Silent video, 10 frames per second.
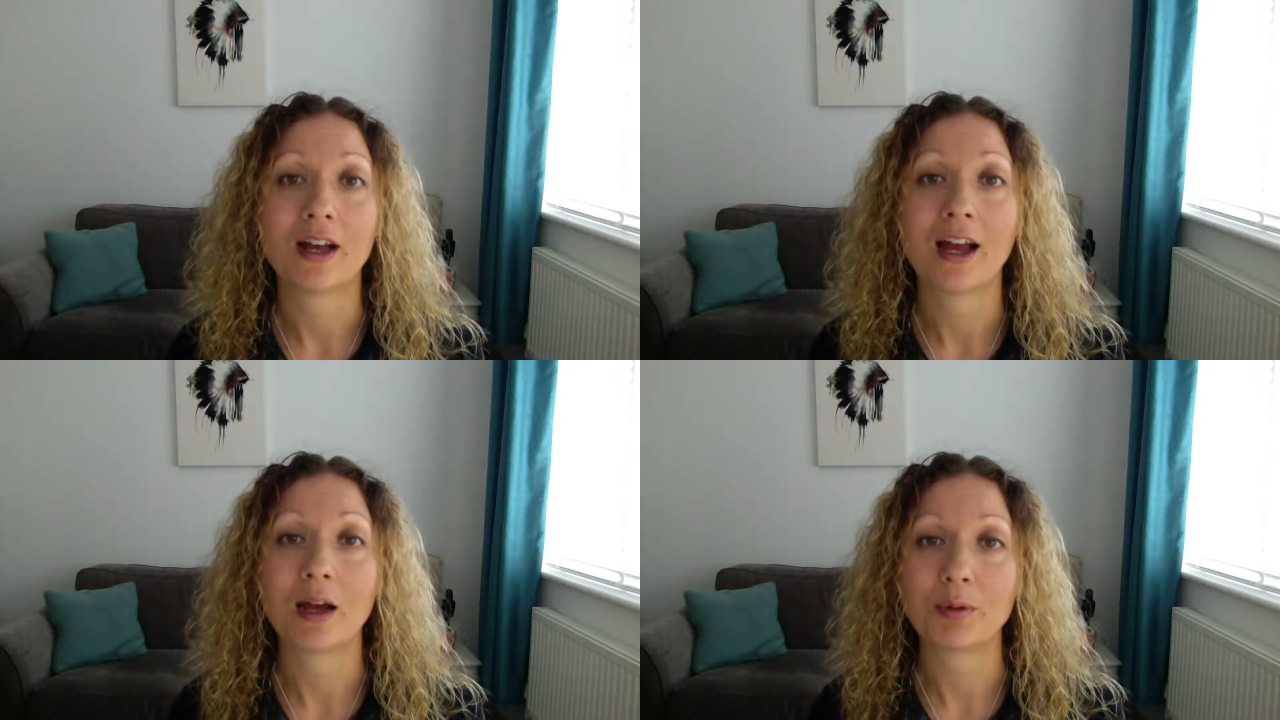
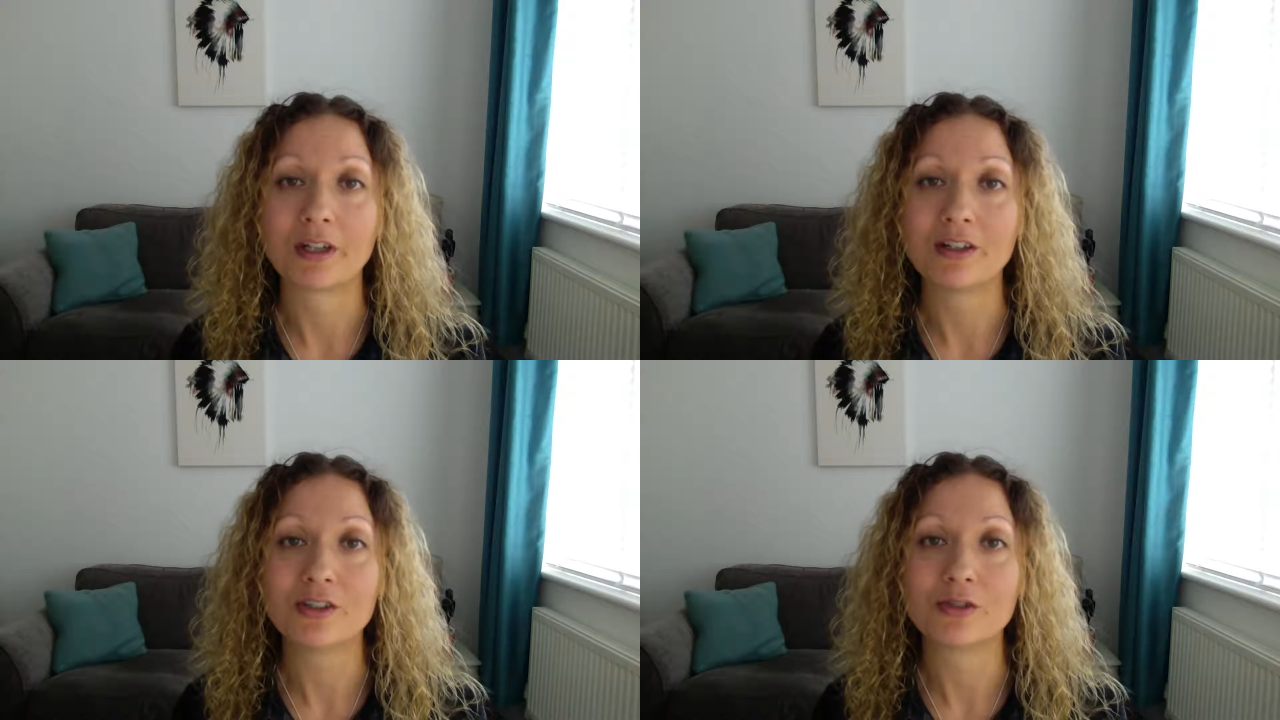
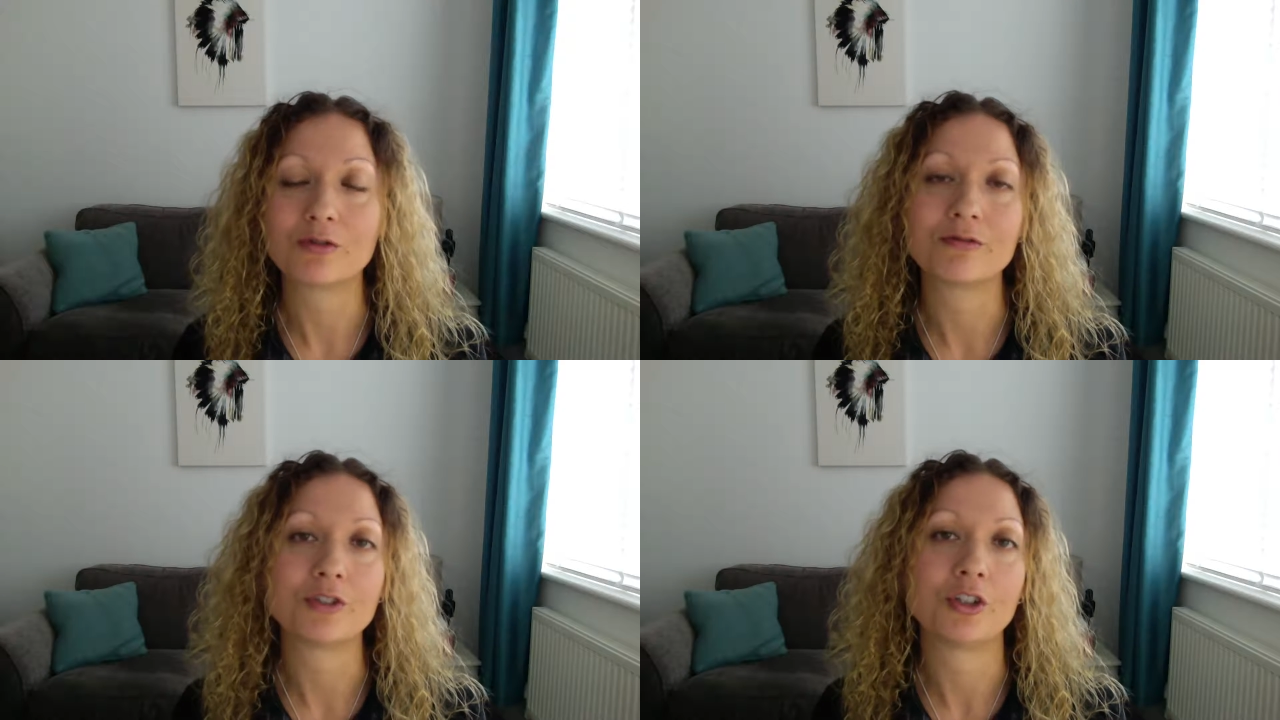happiness
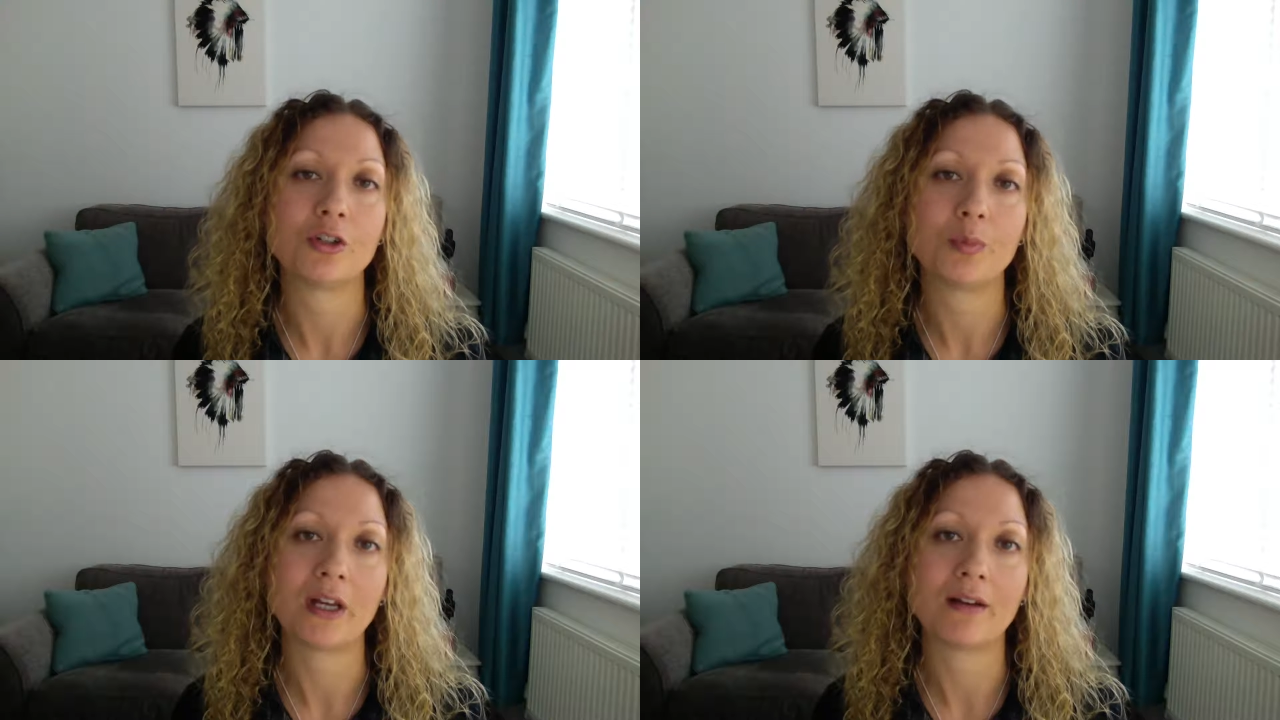or for you
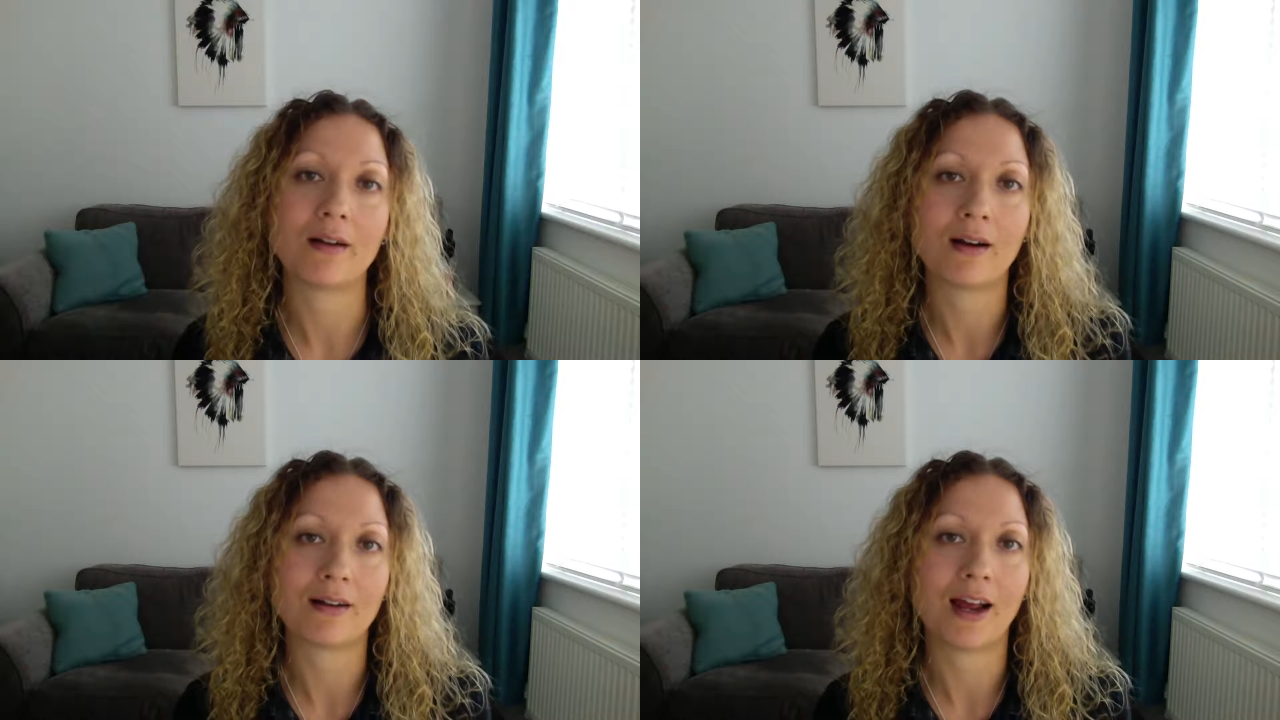being
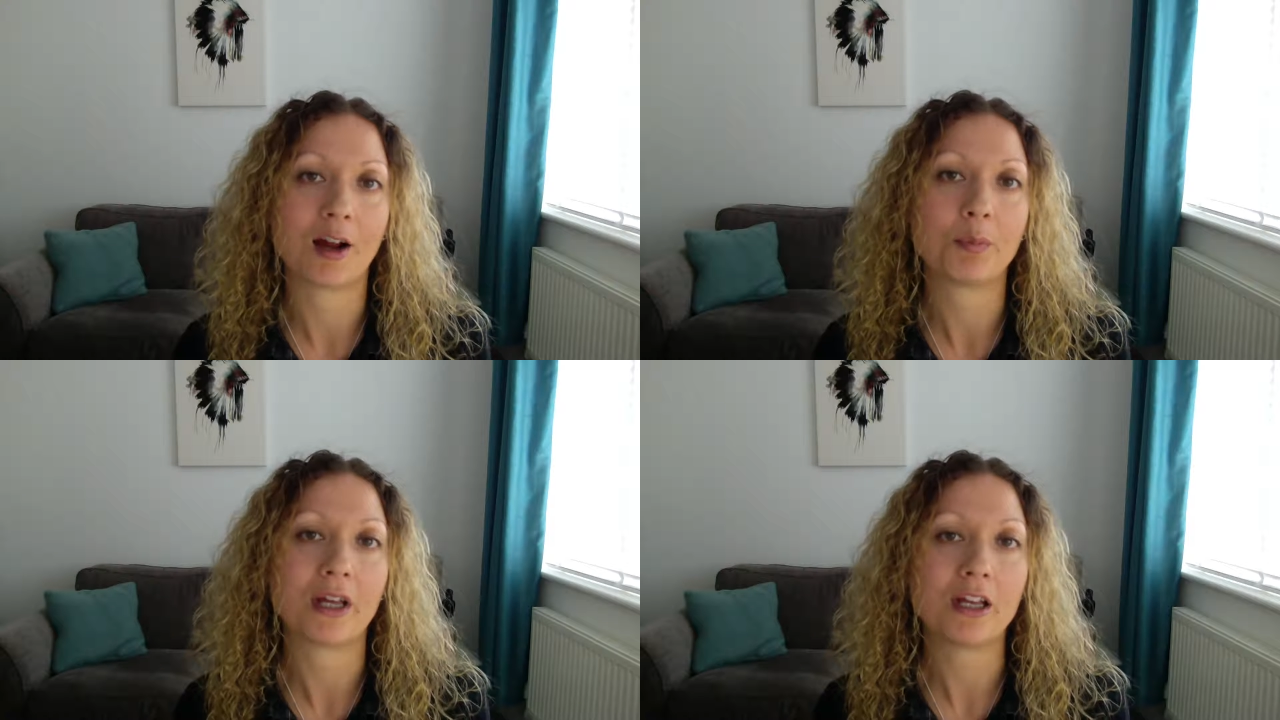
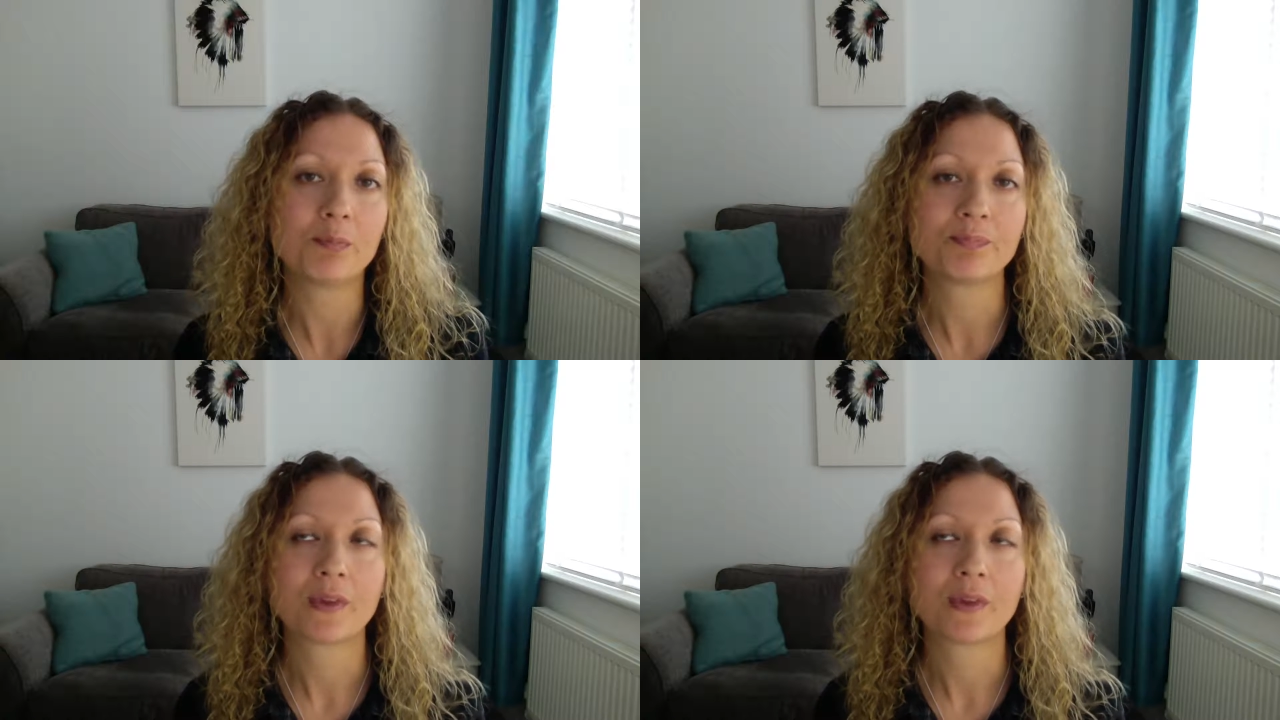unhappy?